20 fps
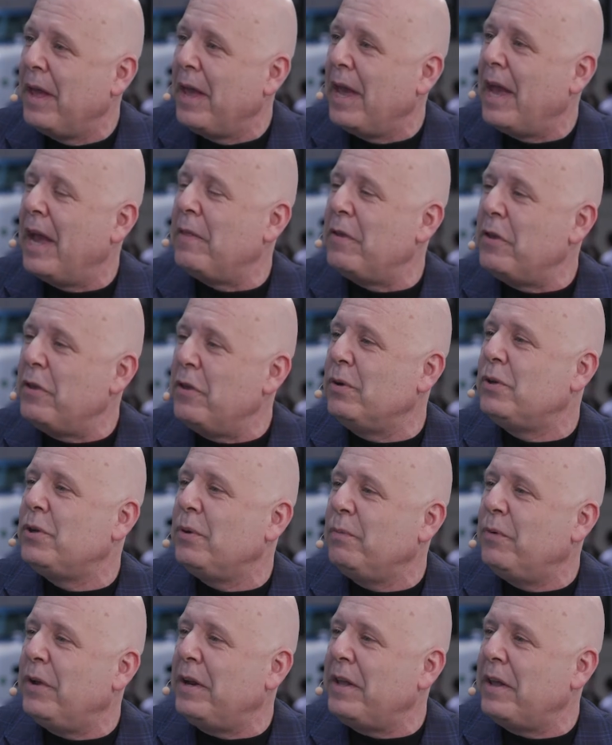Wow. And the
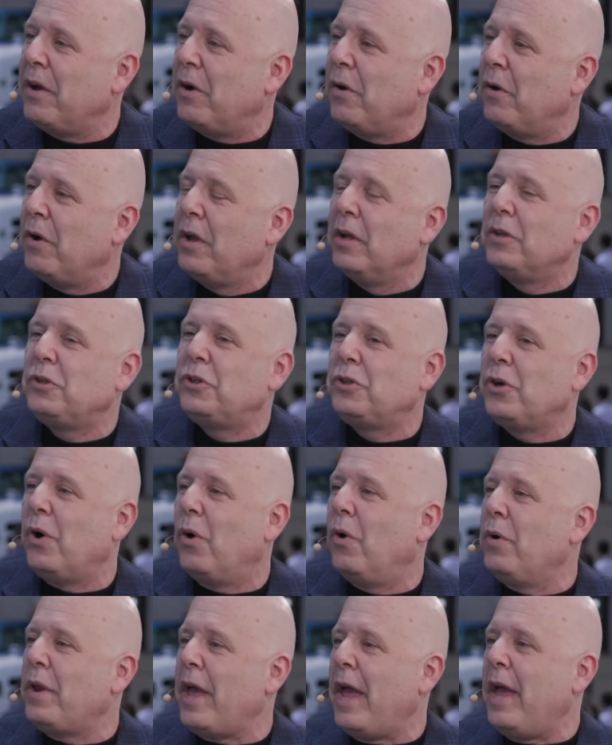YouTube video
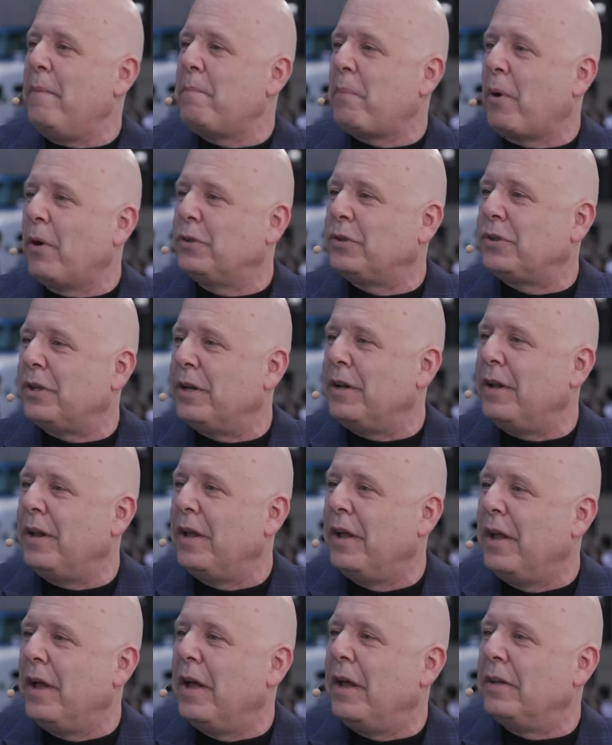showed a person
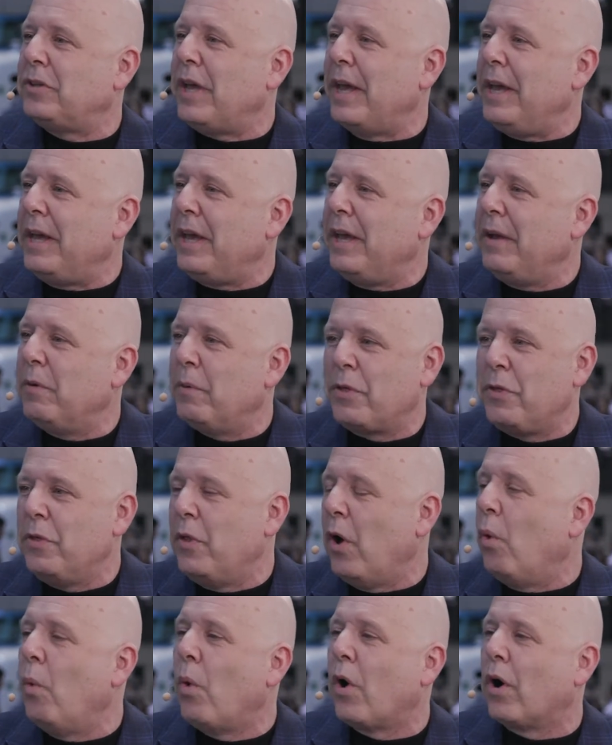taking, with
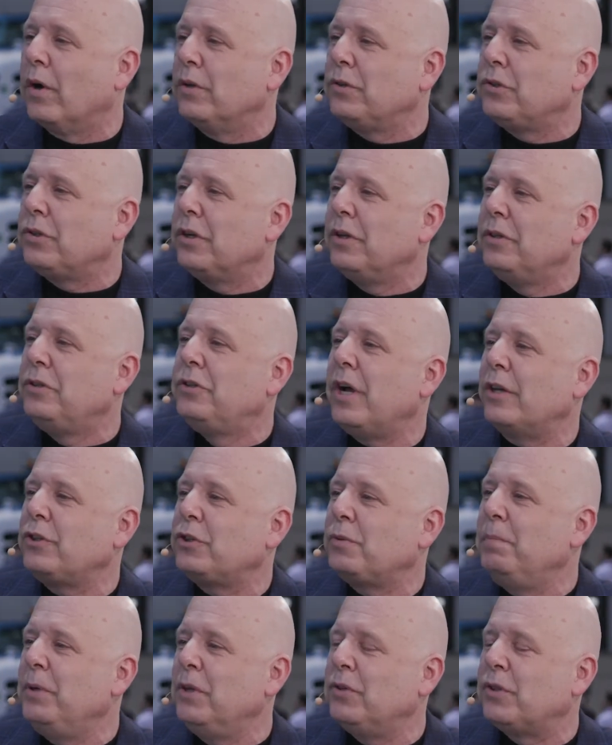no words,
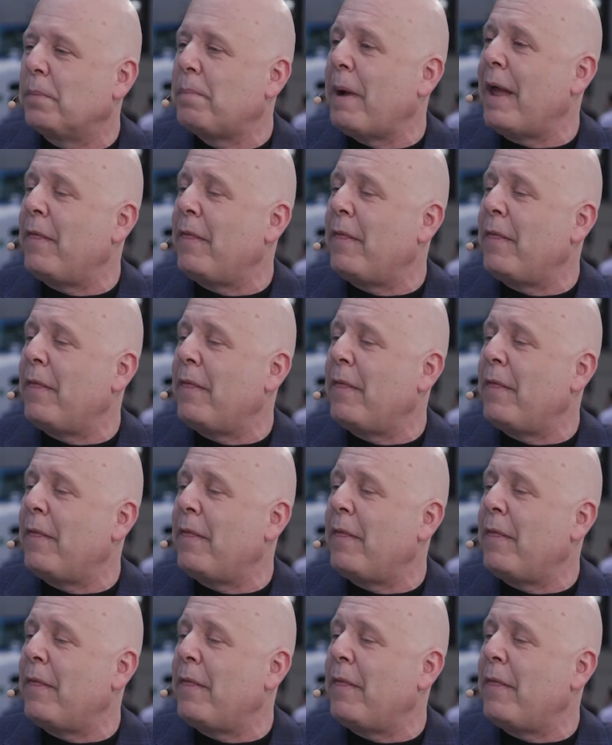just music.